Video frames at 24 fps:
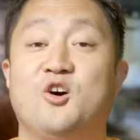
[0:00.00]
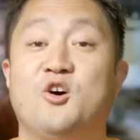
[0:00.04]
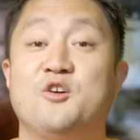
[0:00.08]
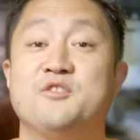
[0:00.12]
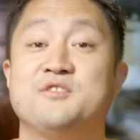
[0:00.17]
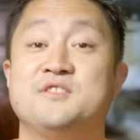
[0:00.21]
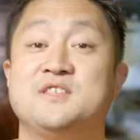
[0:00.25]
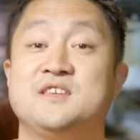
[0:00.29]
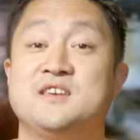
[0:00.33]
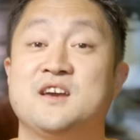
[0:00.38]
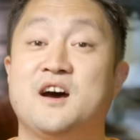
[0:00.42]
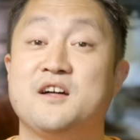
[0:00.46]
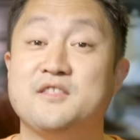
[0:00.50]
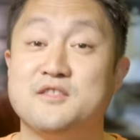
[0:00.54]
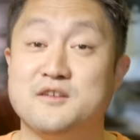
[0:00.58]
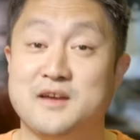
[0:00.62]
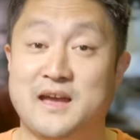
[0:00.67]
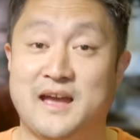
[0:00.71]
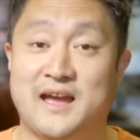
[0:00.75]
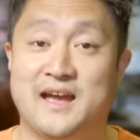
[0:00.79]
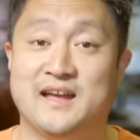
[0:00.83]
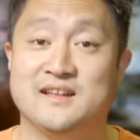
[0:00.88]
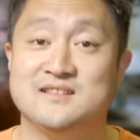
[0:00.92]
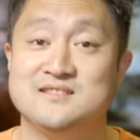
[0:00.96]
On the other
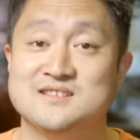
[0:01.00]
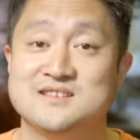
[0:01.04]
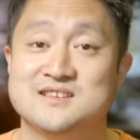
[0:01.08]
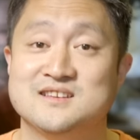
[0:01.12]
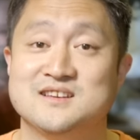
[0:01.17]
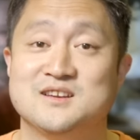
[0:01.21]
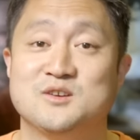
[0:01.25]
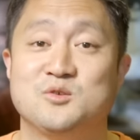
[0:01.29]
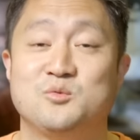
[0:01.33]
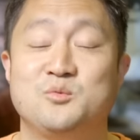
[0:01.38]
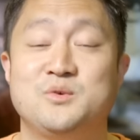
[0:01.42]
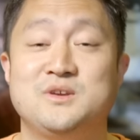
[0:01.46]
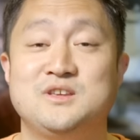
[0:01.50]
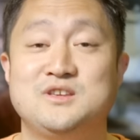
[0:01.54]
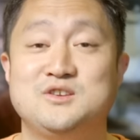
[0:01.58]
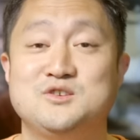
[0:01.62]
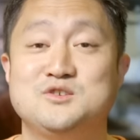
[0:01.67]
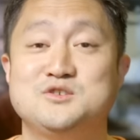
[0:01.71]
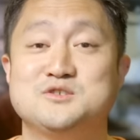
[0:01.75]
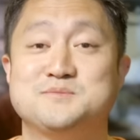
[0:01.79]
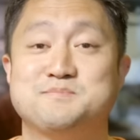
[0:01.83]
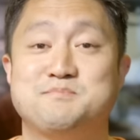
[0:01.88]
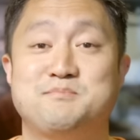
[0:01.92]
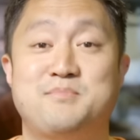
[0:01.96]
hand, we
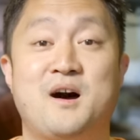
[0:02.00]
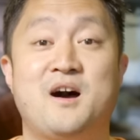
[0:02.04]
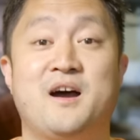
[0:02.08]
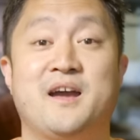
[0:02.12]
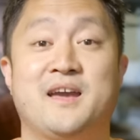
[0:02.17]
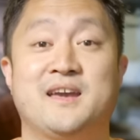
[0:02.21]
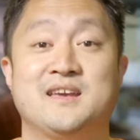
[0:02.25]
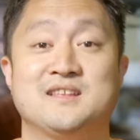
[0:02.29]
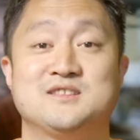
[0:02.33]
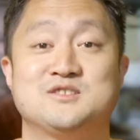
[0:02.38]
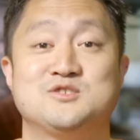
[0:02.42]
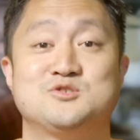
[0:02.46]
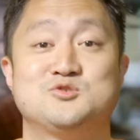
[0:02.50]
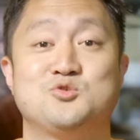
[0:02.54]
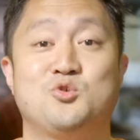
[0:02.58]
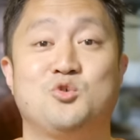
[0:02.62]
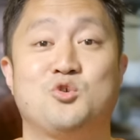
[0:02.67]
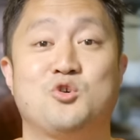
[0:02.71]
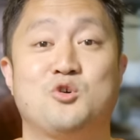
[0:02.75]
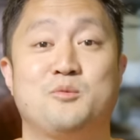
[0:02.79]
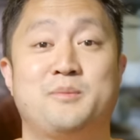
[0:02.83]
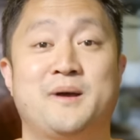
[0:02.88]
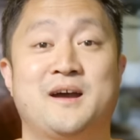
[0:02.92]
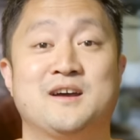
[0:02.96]
use by to
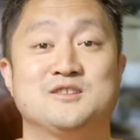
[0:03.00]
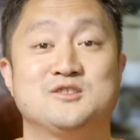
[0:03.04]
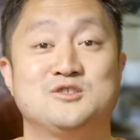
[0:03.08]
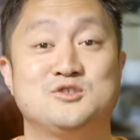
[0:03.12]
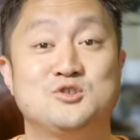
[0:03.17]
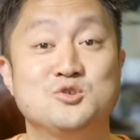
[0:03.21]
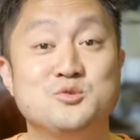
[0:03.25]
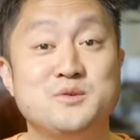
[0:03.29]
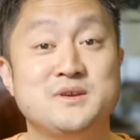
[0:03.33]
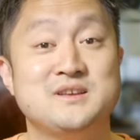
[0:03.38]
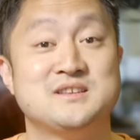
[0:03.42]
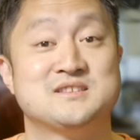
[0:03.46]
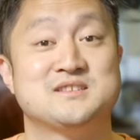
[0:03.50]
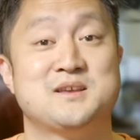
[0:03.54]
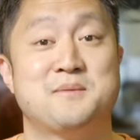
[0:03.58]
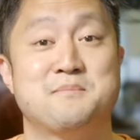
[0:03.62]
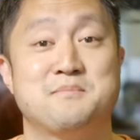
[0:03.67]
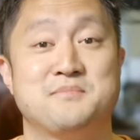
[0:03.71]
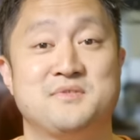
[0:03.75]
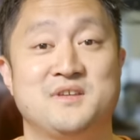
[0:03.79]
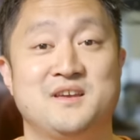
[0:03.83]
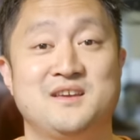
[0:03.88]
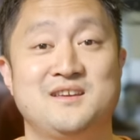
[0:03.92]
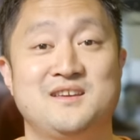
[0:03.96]
talk about doing
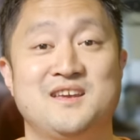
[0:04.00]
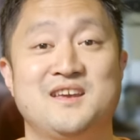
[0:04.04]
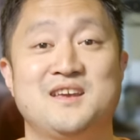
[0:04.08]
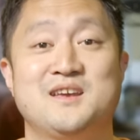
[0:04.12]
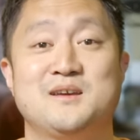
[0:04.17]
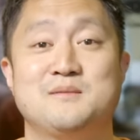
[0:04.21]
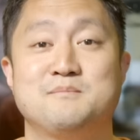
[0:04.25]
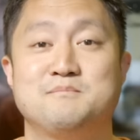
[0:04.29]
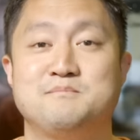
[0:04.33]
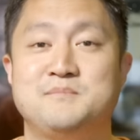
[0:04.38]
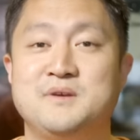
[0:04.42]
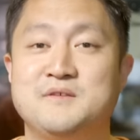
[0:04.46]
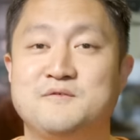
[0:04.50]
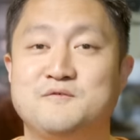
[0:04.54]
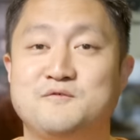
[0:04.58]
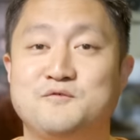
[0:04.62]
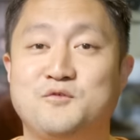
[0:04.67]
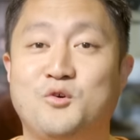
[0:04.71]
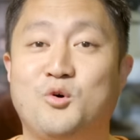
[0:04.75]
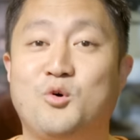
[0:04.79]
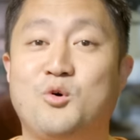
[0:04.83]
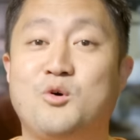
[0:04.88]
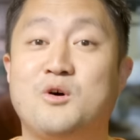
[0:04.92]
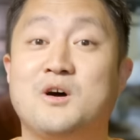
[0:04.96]
something
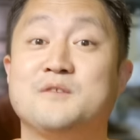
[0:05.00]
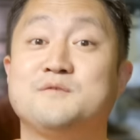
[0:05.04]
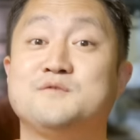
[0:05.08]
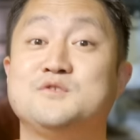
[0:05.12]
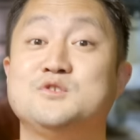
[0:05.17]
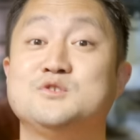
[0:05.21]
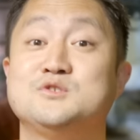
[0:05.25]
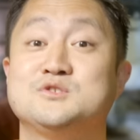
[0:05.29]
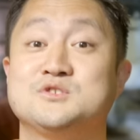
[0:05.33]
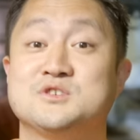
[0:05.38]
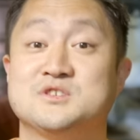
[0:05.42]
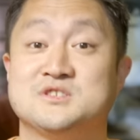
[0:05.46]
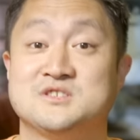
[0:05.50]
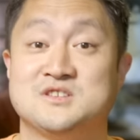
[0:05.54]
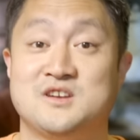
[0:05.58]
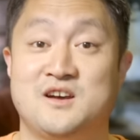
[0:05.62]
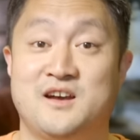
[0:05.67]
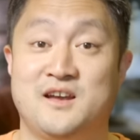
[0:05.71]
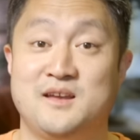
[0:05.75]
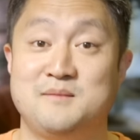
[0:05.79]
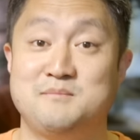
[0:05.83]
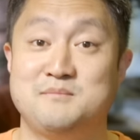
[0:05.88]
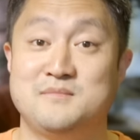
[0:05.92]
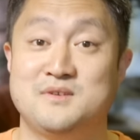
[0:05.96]
before a future
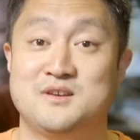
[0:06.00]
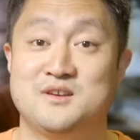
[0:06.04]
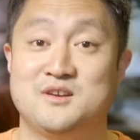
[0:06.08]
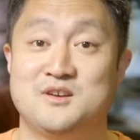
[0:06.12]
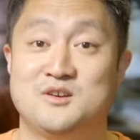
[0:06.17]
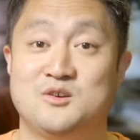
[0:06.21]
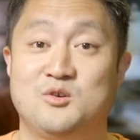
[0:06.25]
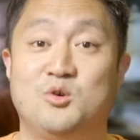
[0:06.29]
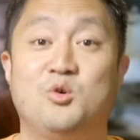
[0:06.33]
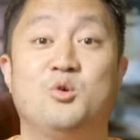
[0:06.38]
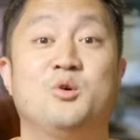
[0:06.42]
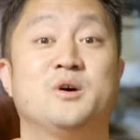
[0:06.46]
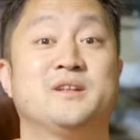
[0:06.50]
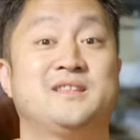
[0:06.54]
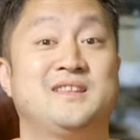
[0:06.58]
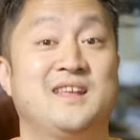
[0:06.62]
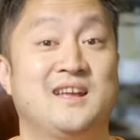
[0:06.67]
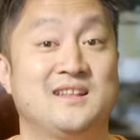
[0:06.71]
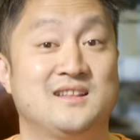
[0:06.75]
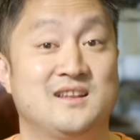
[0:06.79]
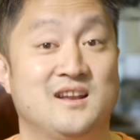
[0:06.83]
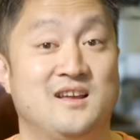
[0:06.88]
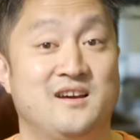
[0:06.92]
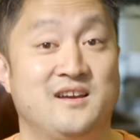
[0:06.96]
time or a
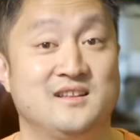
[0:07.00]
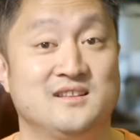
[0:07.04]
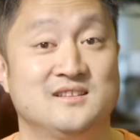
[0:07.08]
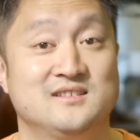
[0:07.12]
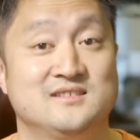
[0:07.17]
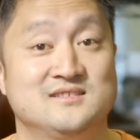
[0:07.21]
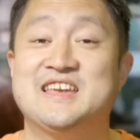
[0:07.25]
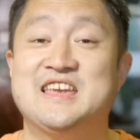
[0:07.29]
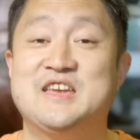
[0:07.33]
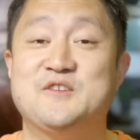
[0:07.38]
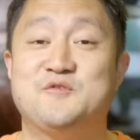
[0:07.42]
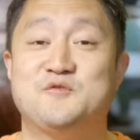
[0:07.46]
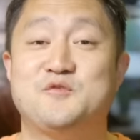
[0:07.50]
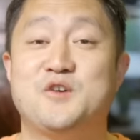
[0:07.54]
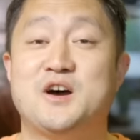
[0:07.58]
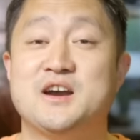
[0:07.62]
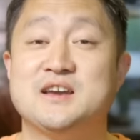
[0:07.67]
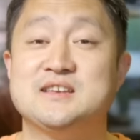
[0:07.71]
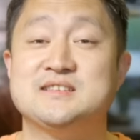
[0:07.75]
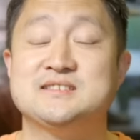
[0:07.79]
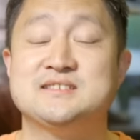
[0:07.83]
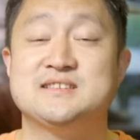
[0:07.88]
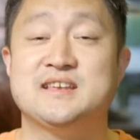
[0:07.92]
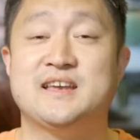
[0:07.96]
deadline. If
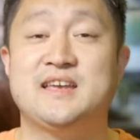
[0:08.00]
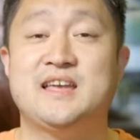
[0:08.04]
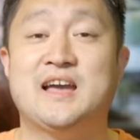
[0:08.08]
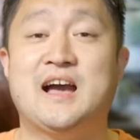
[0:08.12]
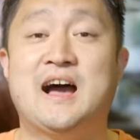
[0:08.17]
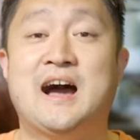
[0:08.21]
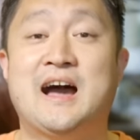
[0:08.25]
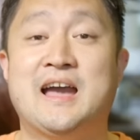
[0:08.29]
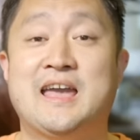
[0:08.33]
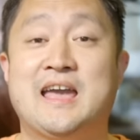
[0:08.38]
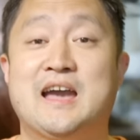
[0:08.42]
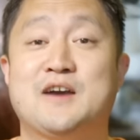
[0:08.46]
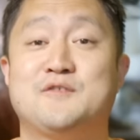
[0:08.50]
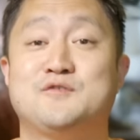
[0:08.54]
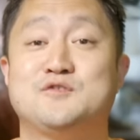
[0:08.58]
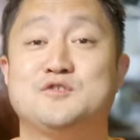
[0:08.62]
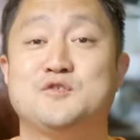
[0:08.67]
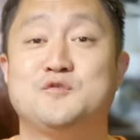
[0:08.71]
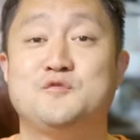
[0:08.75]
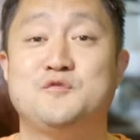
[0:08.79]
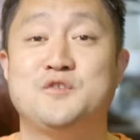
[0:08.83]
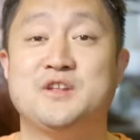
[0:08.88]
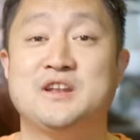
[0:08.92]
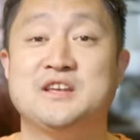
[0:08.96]
I say I have
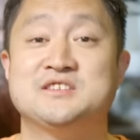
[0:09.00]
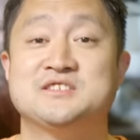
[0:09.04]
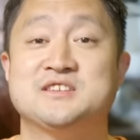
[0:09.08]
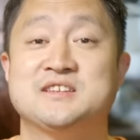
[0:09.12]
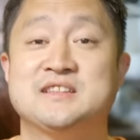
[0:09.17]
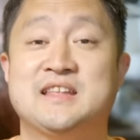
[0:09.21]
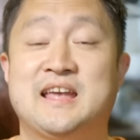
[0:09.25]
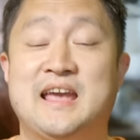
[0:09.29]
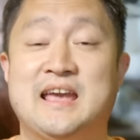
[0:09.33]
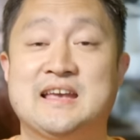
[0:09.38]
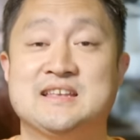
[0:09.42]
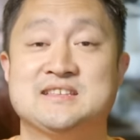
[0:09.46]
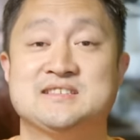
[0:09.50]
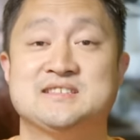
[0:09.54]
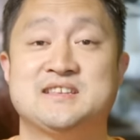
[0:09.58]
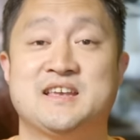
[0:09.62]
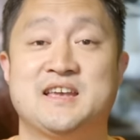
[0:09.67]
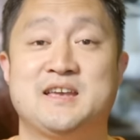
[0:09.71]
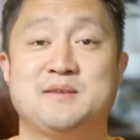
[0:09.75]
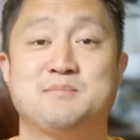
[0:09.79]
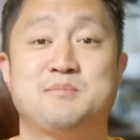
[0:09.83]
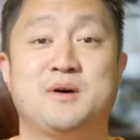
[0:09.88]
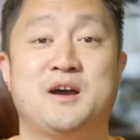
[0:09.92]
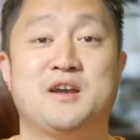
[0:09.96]
to finish an
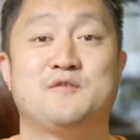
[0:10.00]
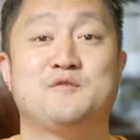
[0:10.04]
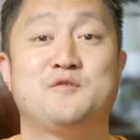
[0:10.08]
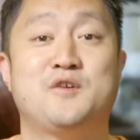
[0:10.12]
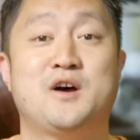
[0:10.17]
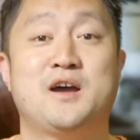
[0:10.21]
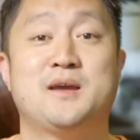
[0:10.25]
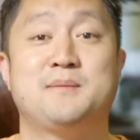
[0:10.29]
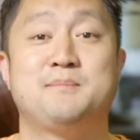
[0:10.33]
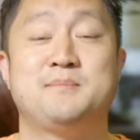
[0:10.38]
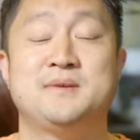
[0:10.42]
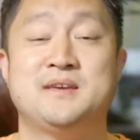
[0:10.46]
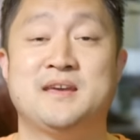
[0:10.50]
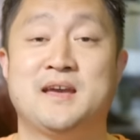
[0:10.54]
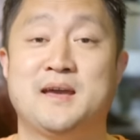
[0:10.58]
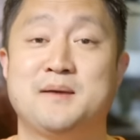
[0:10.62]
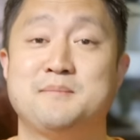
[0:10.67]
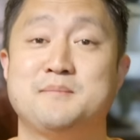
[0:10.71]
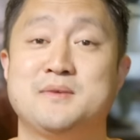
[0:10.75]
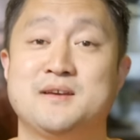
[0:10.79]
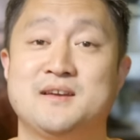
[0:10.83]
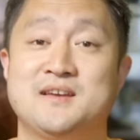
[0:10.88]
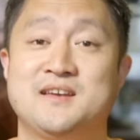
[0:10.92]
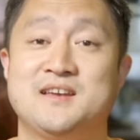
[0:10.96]
essay by 5
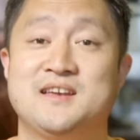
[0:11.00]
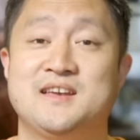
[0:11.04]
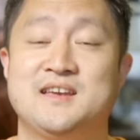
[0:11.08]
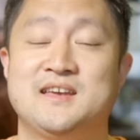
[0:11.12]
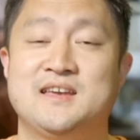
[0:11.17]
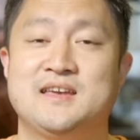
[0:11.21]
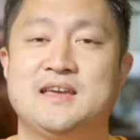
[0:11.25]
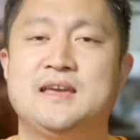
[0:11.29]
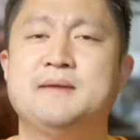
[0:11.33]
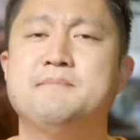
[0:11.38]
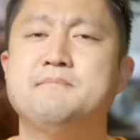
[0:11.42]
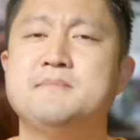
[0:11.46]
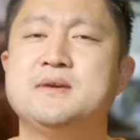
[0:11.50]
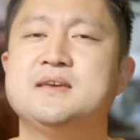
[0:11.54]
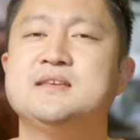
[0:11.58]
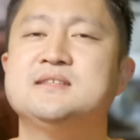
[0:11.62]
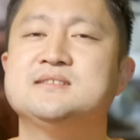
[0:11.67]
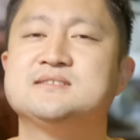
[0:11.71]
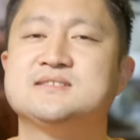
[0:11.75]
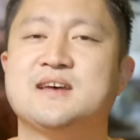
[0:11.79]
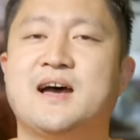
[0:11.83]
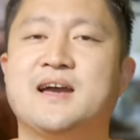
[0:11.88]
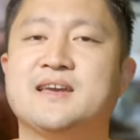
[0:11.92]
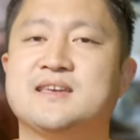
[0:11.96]
p.m., it
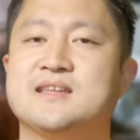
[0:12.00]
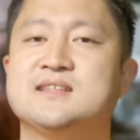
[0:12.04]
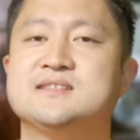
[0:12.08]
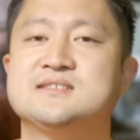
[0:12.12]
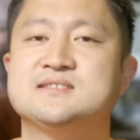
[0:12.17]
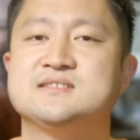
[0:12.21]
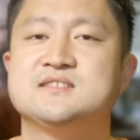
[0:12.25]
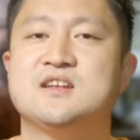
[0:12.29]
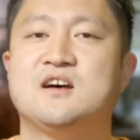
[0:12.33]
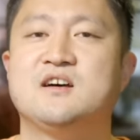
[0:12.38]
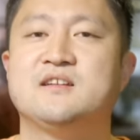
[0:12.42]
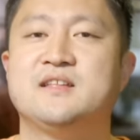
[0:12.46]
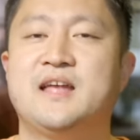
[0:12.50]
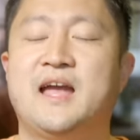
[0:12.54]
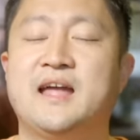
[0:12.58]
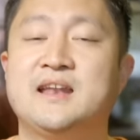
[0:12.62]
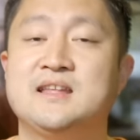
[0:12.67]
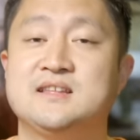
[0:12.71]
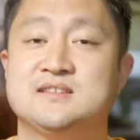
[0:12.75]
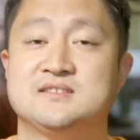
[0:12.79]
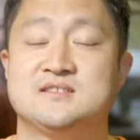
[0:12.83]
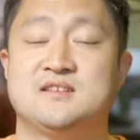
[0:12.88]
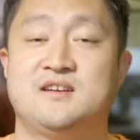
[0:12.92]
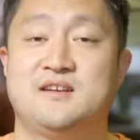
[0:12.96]
means I can start
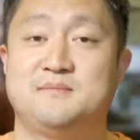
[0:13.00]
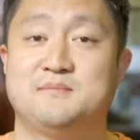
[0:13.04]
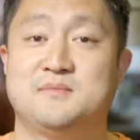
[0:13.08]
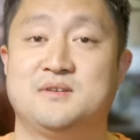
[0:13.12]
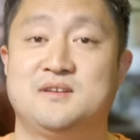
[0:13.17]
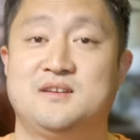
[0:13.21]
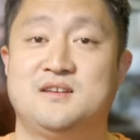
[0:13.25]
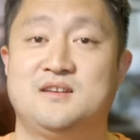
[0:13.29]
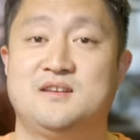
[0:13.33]
anytime,